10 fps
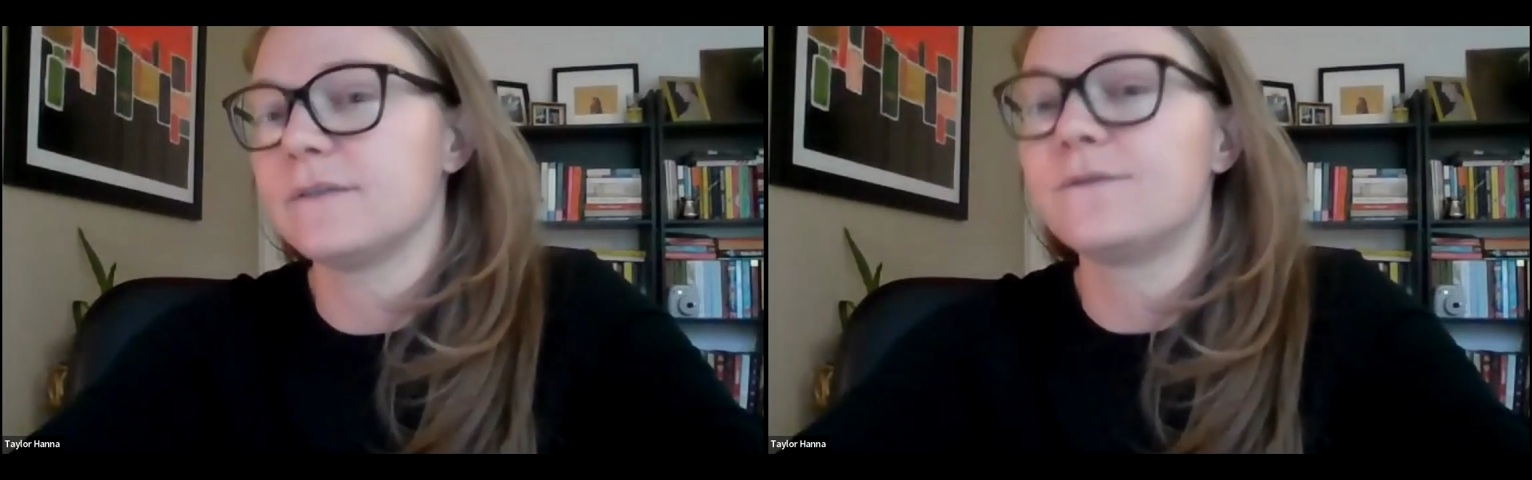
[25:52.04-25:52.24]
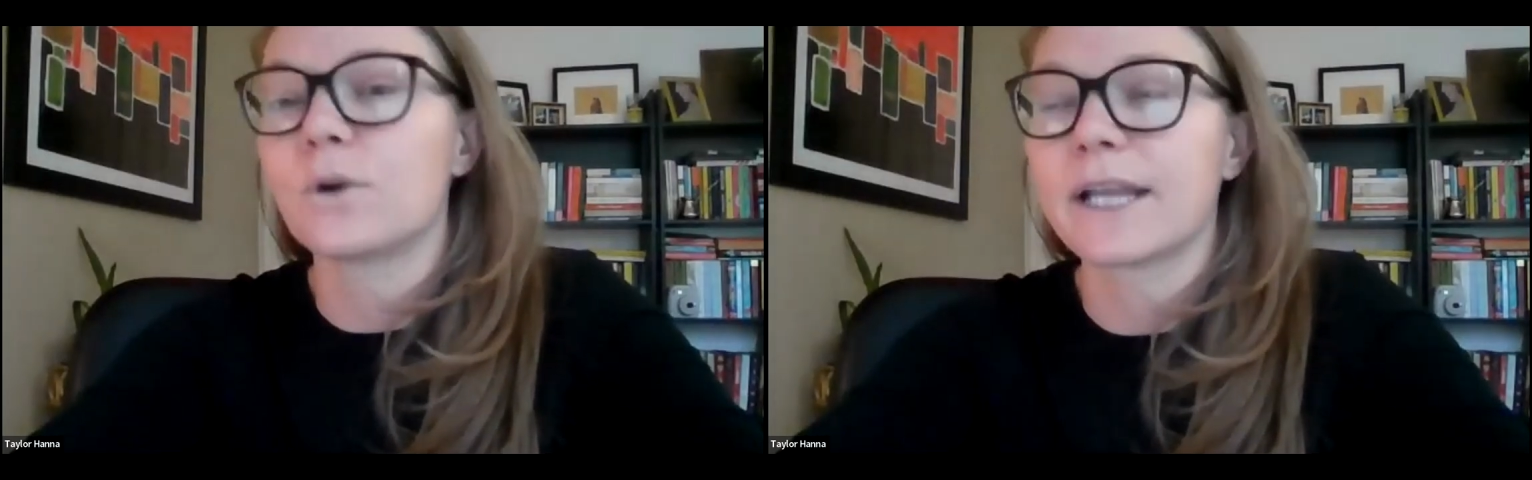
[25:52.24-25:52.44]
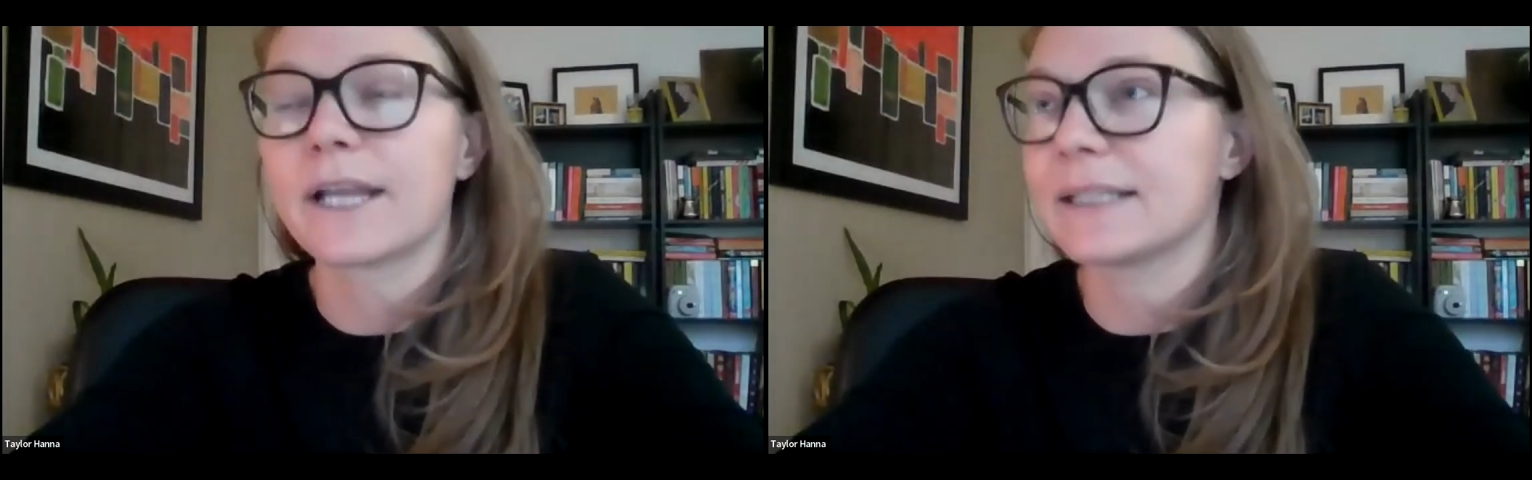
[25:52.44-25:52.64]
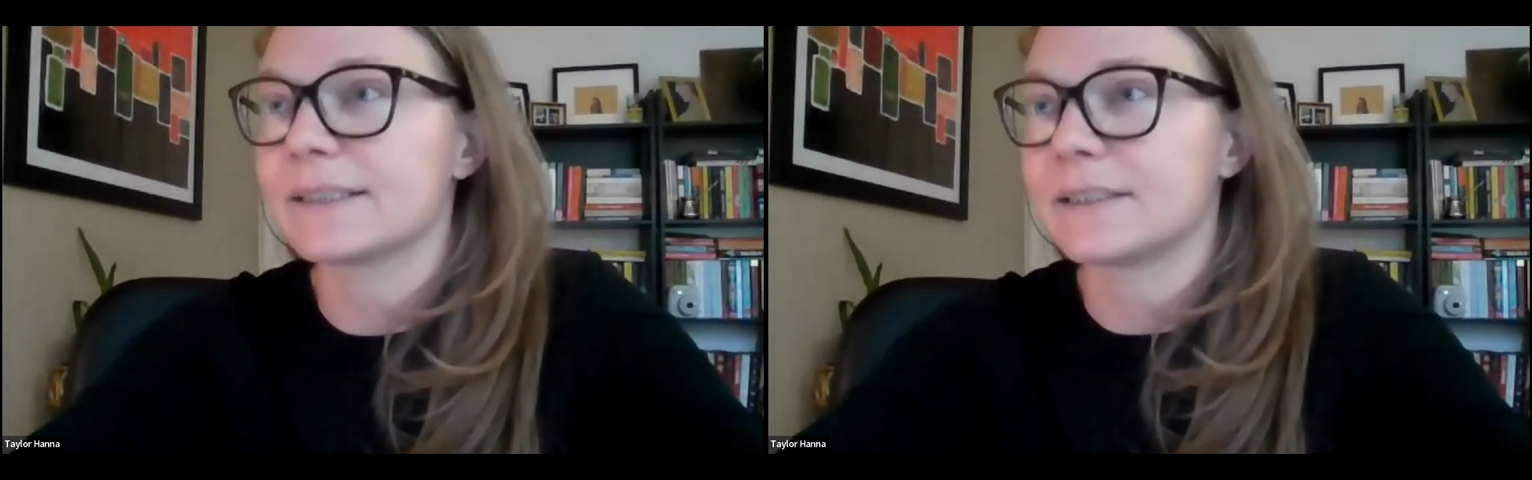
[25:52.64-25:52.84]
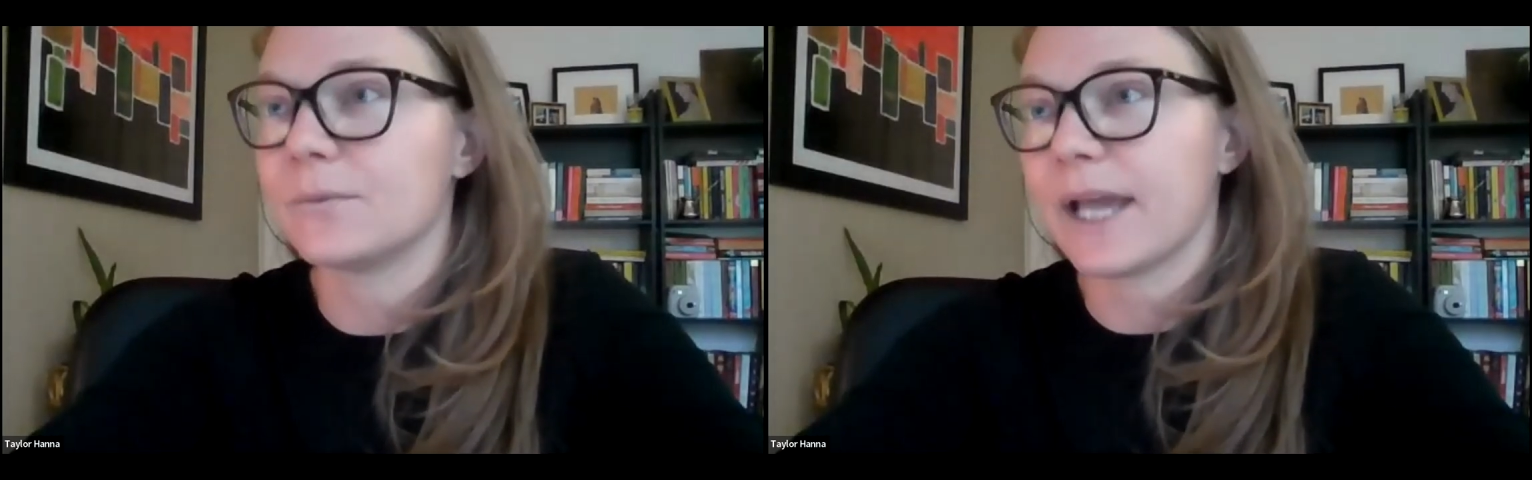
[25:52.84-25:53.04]

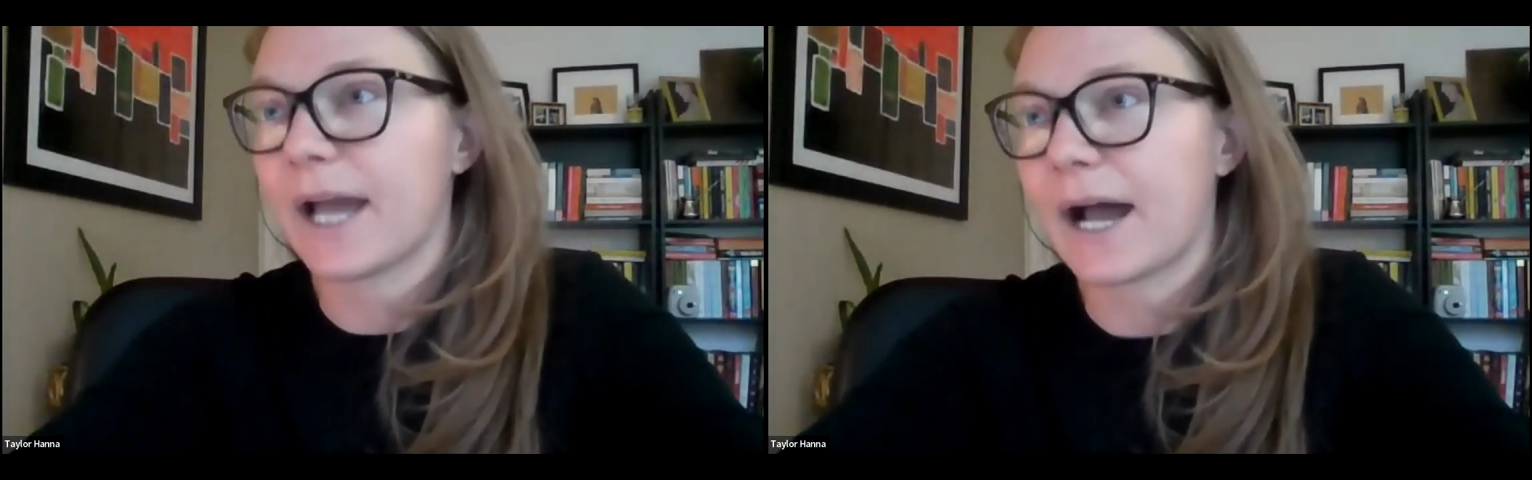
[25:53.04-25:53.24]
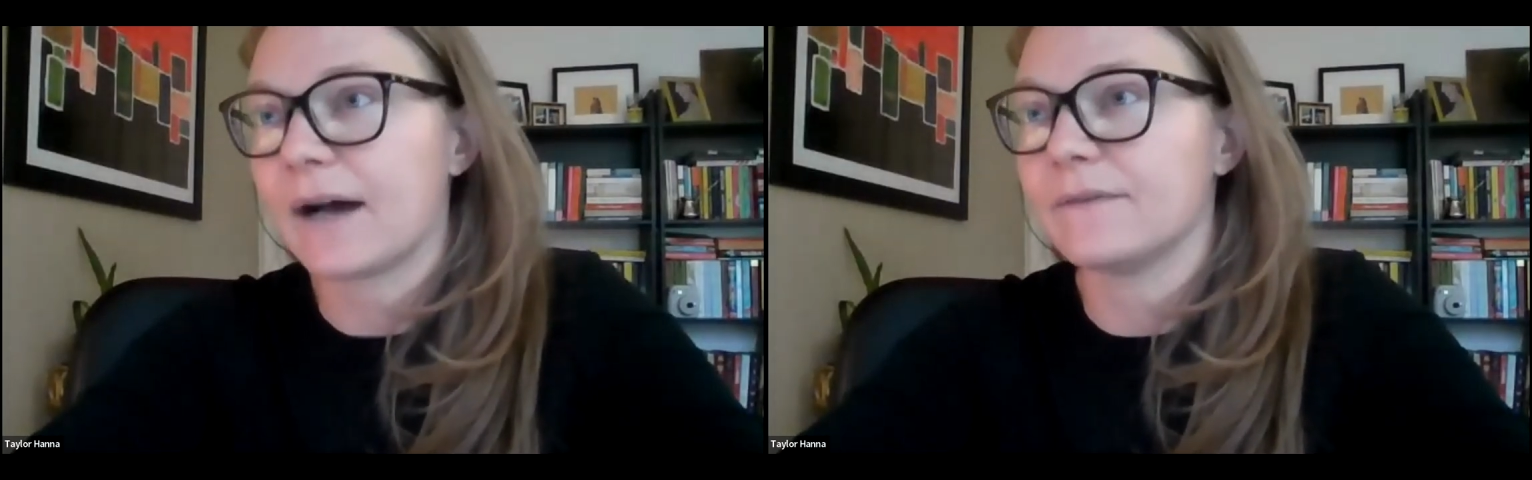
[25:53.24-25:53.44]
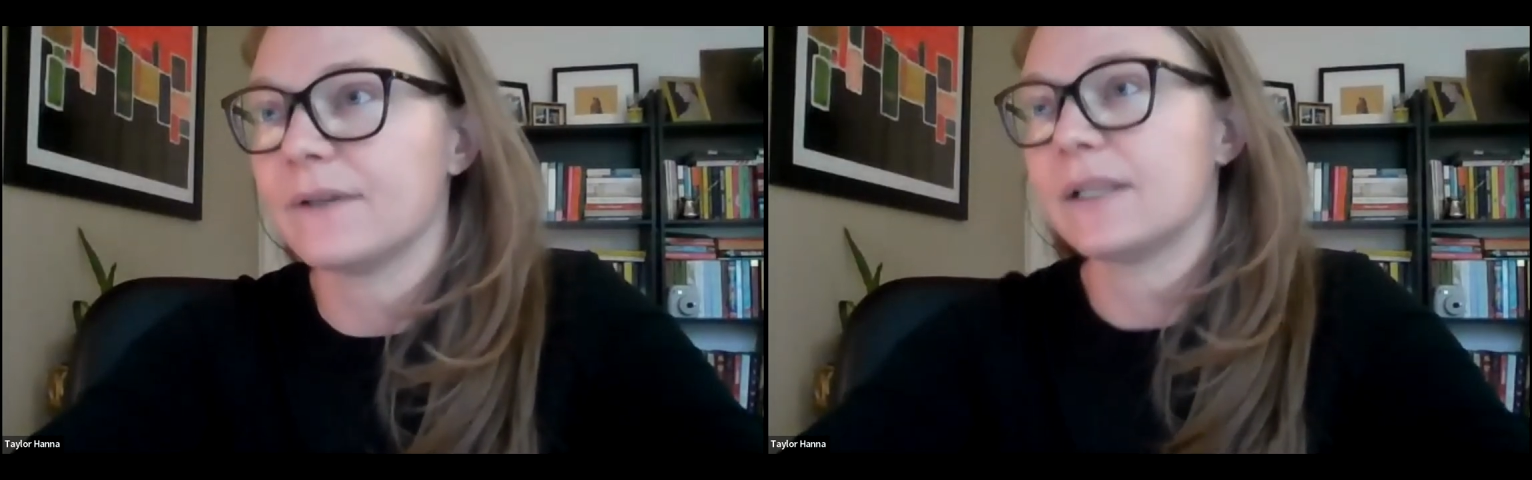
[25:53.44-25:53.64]
forecasts that we have